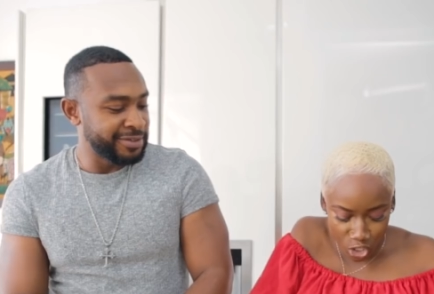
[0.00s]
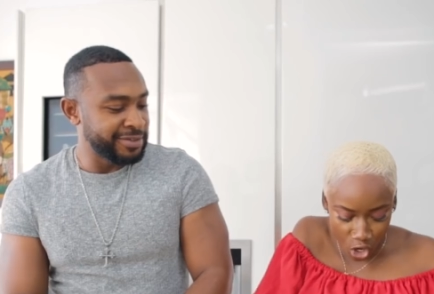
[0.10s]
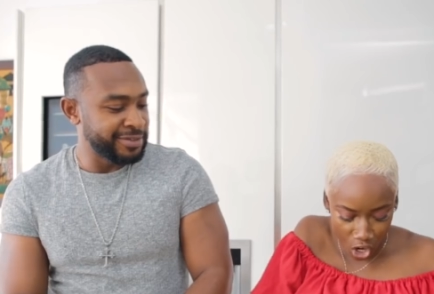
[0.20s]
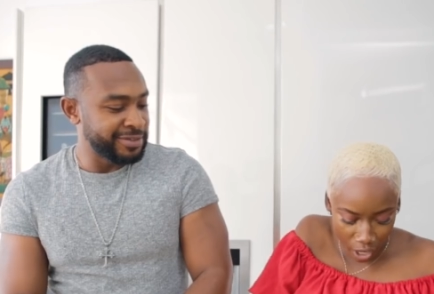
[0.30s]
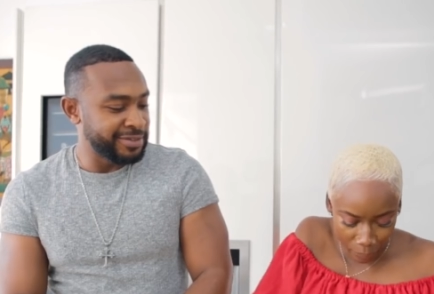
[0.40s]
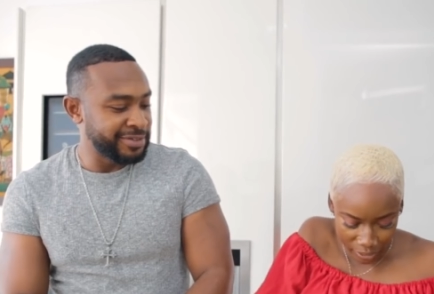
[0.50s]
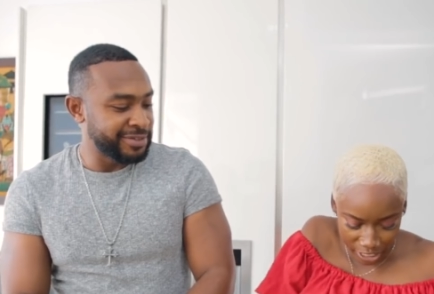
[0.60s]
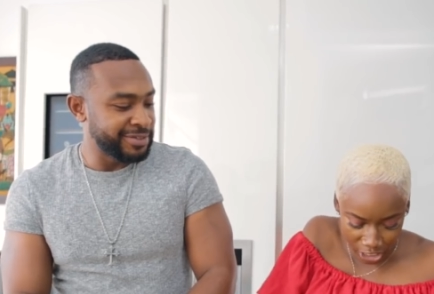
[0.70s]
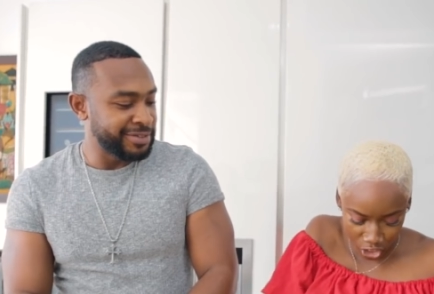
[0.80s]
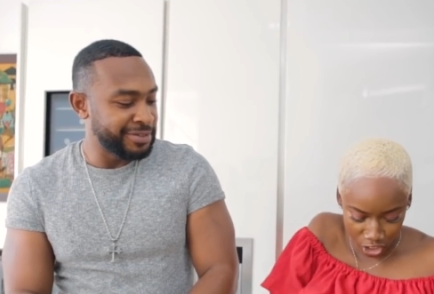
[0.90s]
Speaker 1: is not a
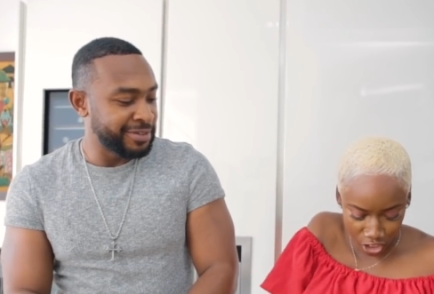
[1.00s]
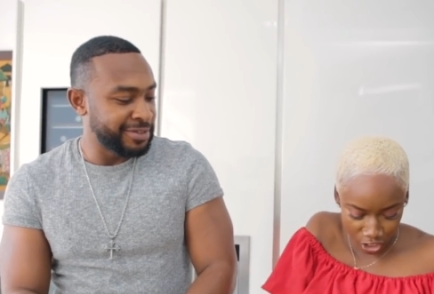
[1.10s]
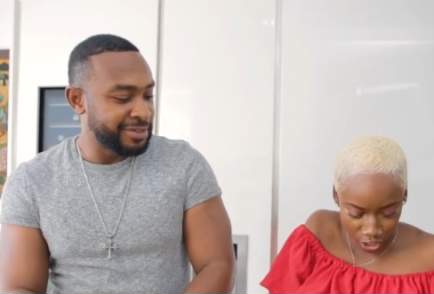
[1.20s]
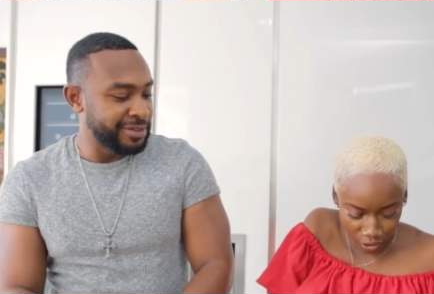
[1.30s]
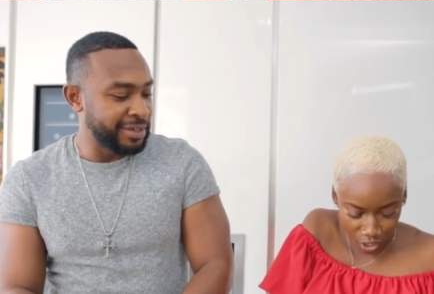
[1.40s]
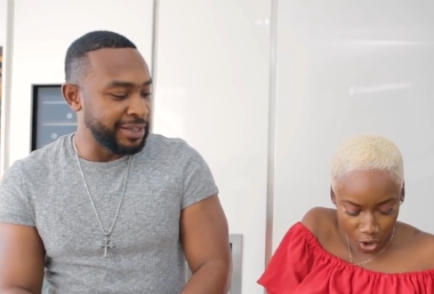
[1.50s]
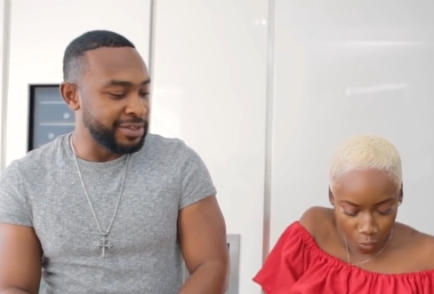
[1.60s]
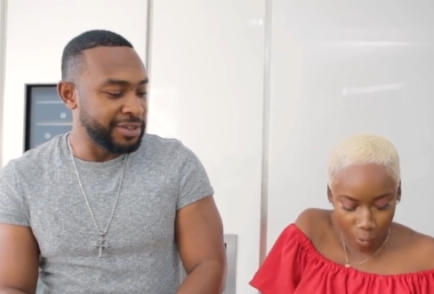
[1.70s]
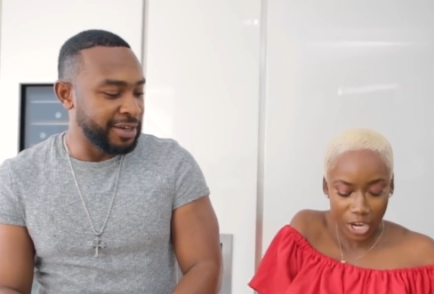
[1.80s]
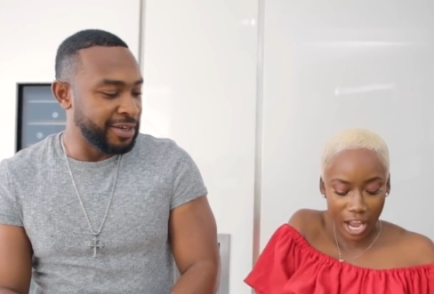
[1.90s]
competition, you know. Ah, it's
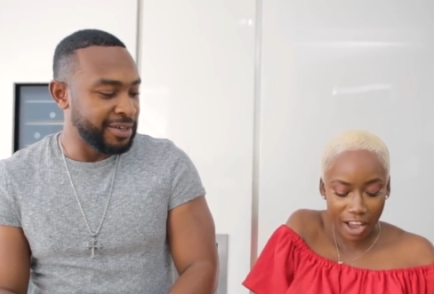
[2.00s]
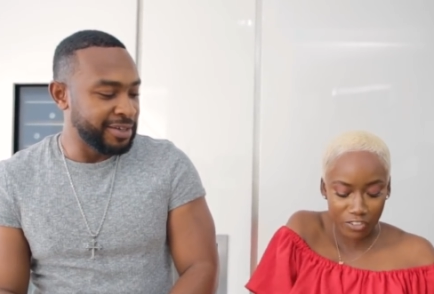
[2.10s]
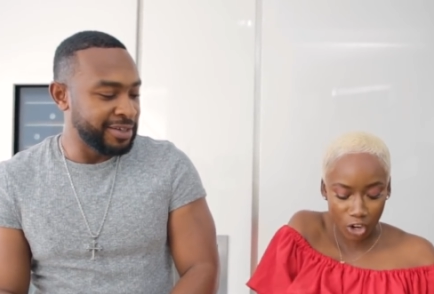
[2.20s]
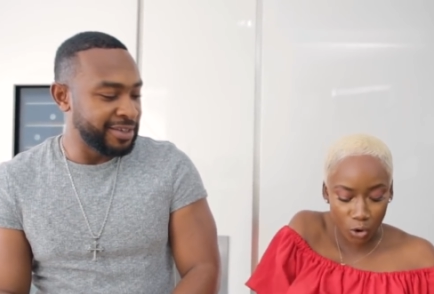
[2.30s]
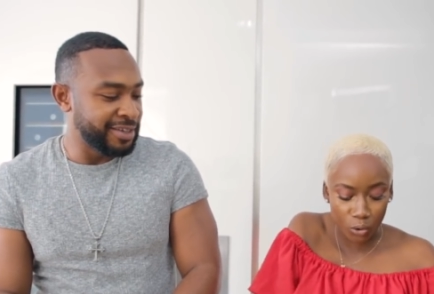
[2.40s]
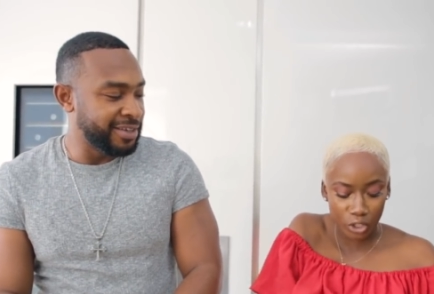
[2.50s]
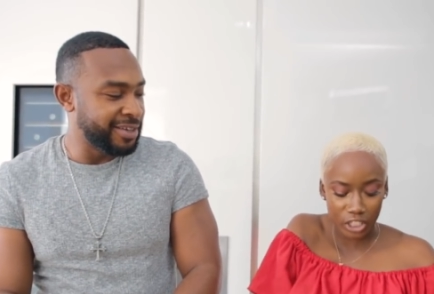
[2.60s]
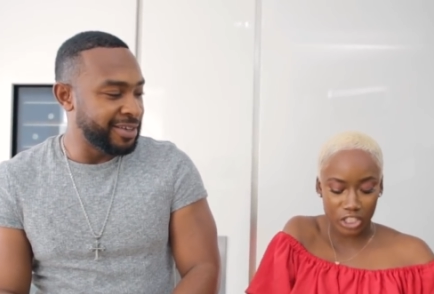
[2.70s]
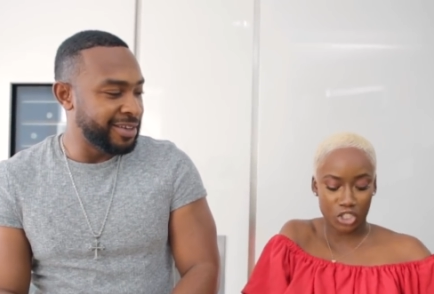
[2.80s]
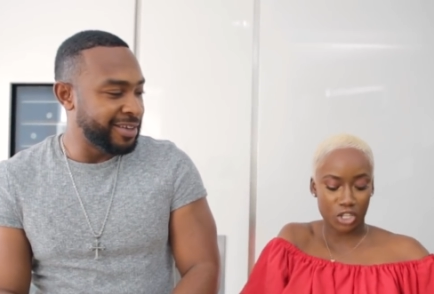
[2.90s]
when not. you have your own
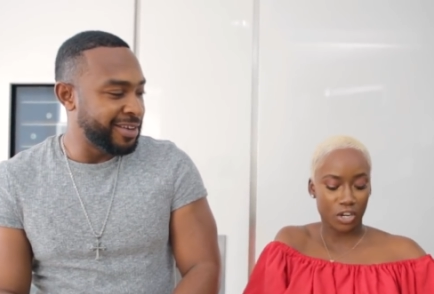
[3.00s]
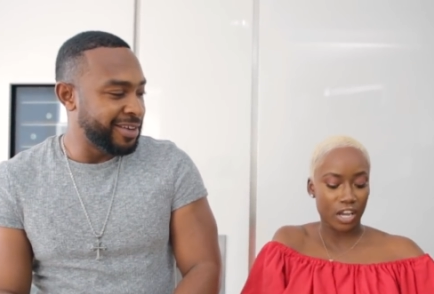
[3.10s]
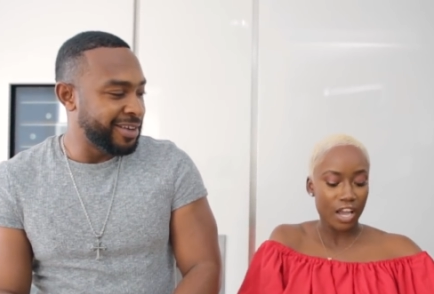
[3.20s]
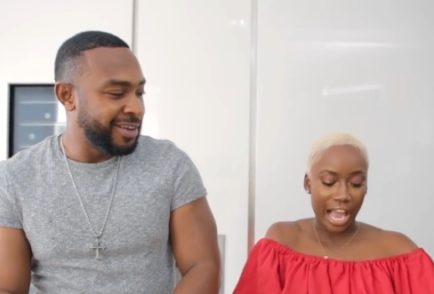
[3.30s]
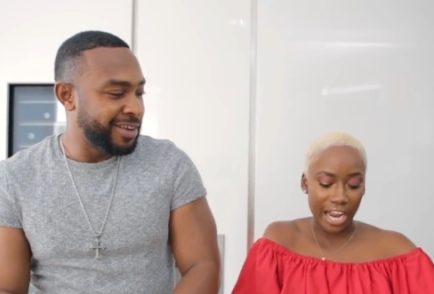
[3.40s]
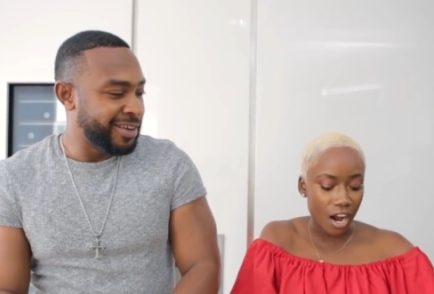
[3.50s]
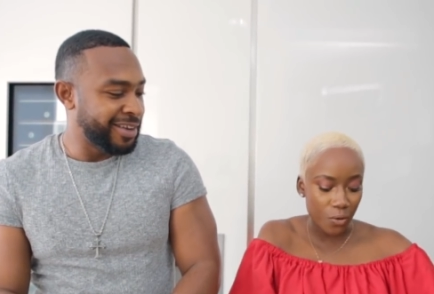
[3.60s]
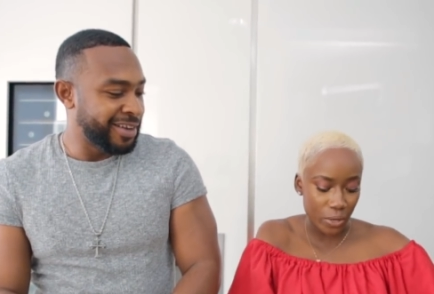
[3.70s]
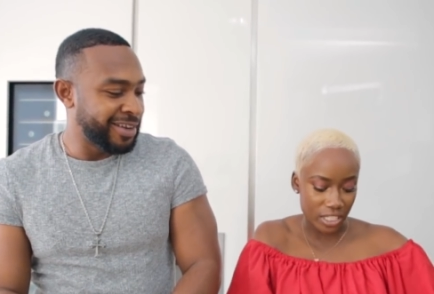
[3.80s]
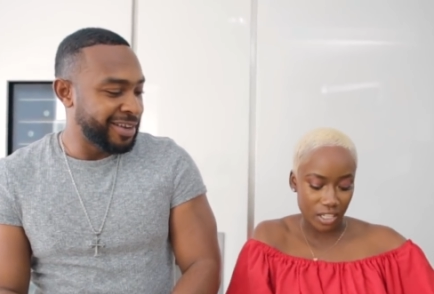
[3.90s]
cooking show, I can't
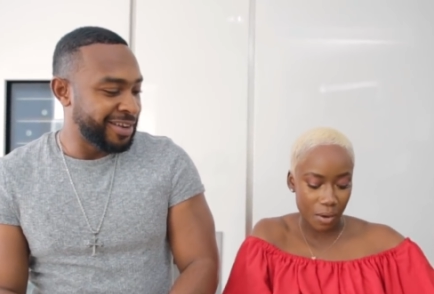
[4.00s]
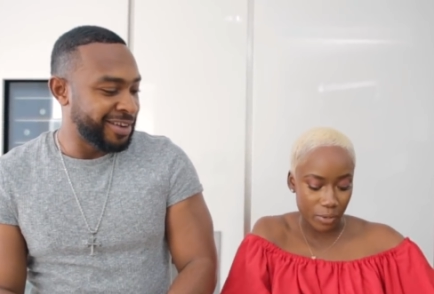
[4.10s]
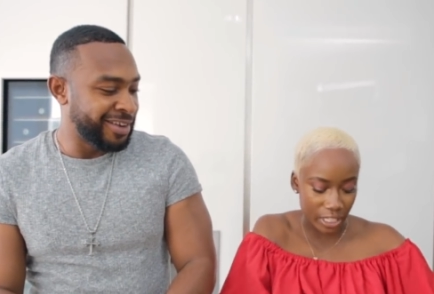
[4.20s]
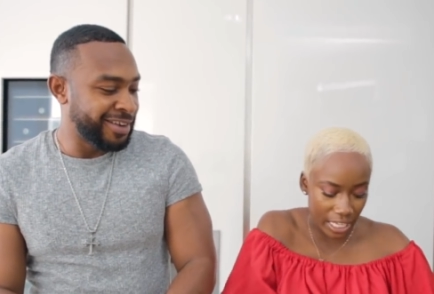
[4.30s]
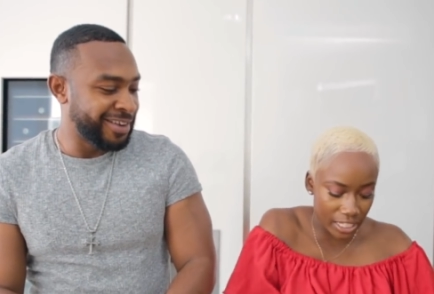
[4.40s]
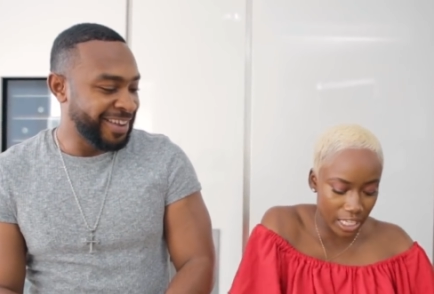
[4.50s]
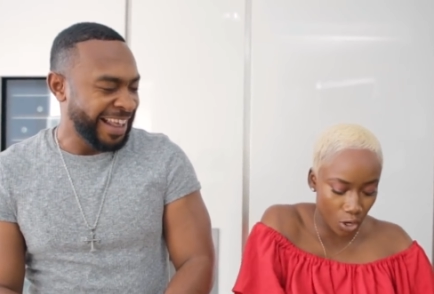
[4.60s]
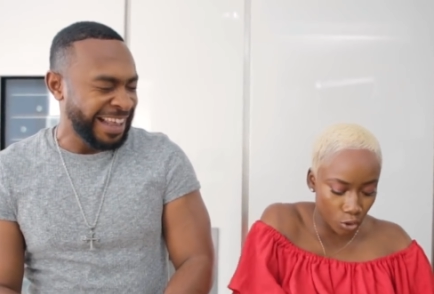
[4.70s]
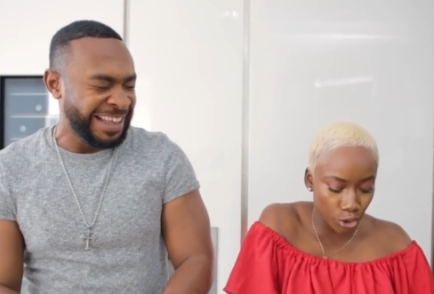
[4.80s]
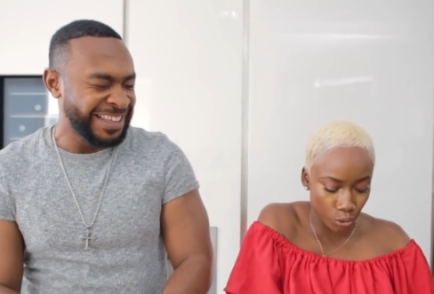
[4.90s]
wait to come on it and
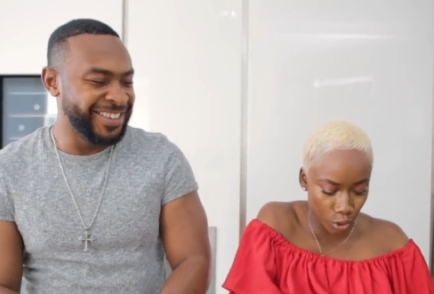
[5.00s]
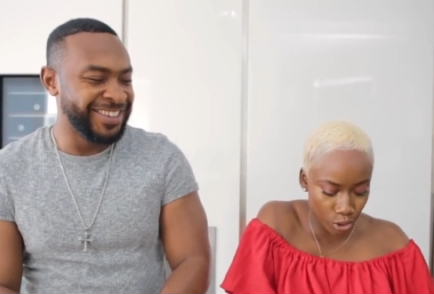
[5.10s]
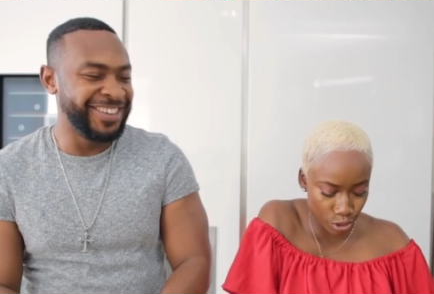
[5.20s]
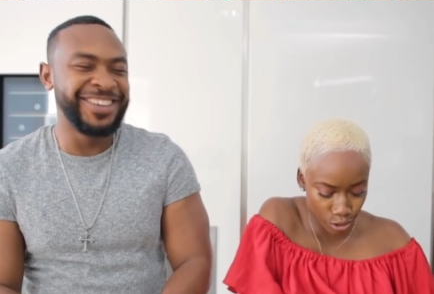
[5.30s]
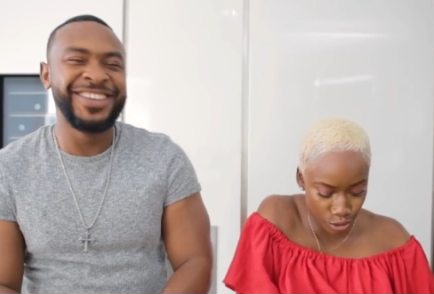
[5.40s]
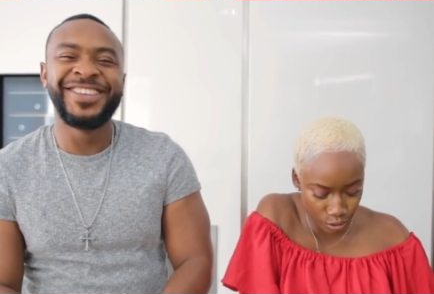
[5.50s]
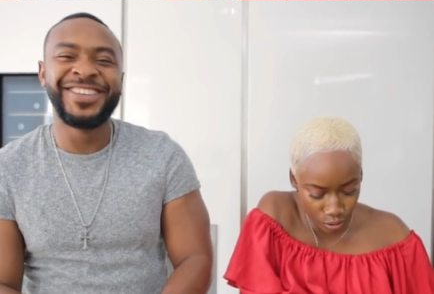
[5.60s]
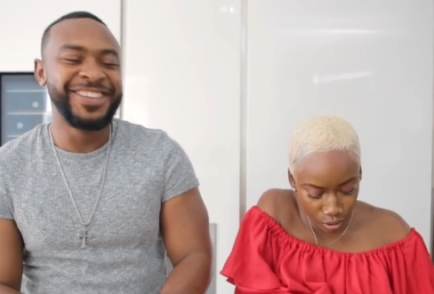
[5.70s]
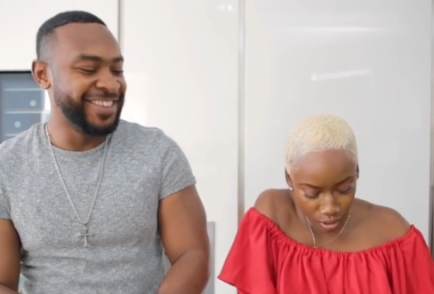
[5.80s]
tell you what to do.